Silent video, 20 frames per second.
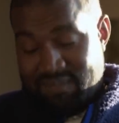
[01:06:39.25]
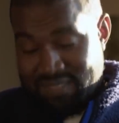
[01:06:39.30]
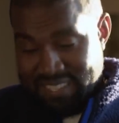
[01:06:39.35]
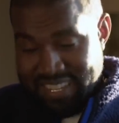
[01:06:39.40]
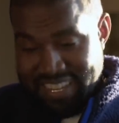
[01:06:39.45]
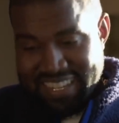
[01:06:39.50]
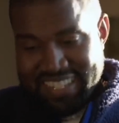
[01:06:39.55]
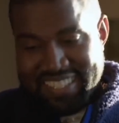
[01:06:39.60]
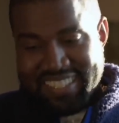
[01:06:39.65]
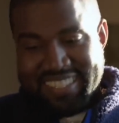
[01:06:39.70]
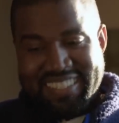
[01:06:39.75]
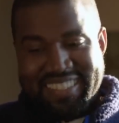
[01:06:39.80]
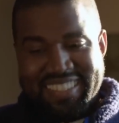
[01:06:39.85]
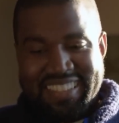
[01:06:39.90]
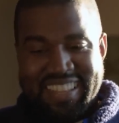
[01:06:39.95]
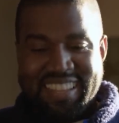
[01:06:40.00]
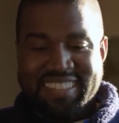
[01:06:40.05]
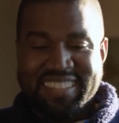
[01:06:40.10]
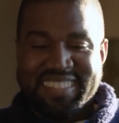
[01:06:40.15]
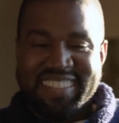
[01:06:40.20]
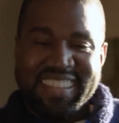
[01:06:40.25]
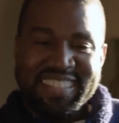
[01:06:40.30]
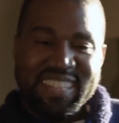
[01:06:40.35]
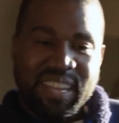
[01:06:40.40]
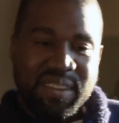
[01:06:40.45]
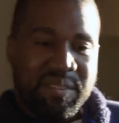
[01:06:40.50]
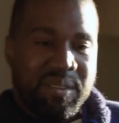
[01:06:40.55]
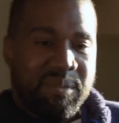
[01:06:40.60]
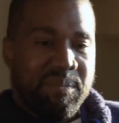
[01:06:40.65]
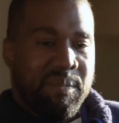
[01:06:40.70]
Yes, that's
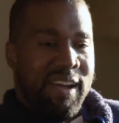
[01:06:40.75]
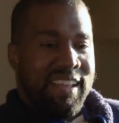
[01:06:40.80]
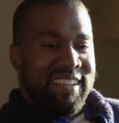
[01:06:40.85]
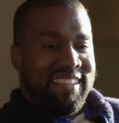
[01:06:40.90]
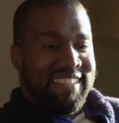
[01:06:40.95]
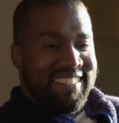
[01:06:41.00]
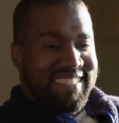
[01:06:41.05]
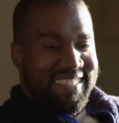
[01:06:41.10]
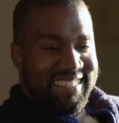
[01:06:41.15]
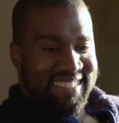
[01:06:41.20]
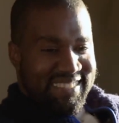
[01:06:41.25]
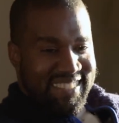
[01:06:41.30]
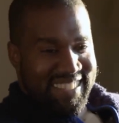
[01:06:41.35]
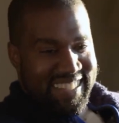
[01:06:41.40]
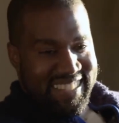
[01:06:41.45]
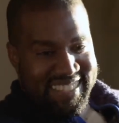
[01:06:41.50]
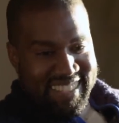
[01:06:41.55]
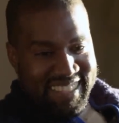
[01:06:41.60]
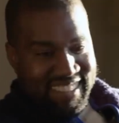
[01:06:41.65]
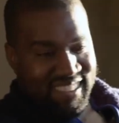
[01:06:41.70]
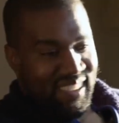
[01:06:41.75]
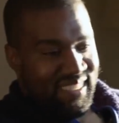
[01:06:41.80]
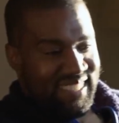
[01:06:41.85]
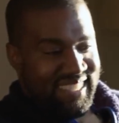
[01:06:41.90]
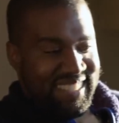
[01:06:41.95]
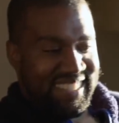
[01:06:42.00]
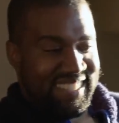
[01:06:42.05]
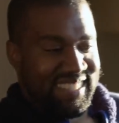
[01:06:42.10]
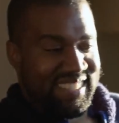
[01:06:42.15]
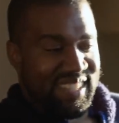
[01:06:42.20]
everybody's. What they say. Oh,
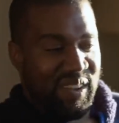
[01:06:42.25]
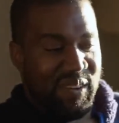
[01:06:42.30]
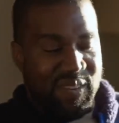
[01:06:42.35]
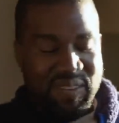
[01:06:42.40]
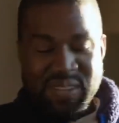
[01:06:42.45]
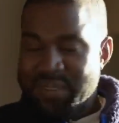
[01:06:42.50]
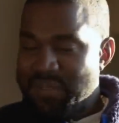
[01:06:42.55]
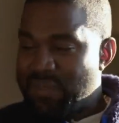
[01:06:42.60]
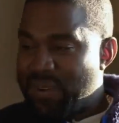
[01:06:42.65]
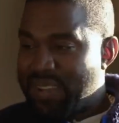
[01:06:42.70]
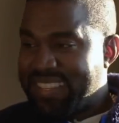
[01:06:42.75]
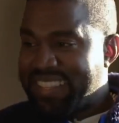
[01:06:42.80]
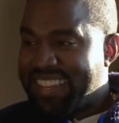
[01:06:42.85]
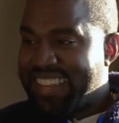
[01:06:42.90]
this is the only one.